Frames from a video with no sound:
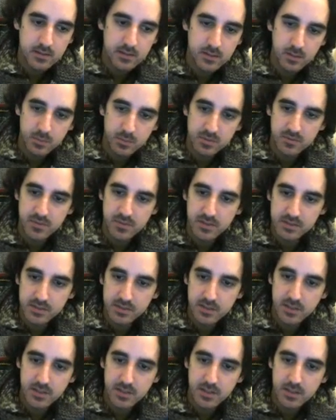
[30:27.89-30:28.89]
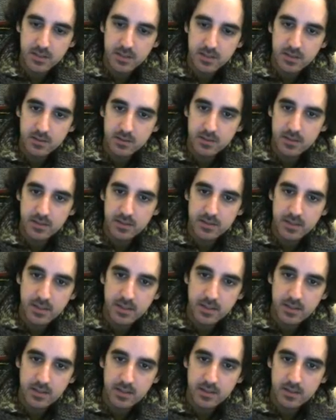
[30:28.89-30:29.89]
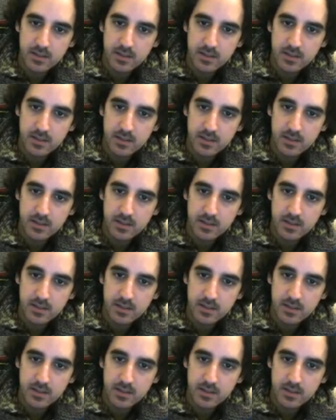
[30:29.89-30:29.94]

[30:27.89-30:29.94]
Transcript: Top sphere key, pick that,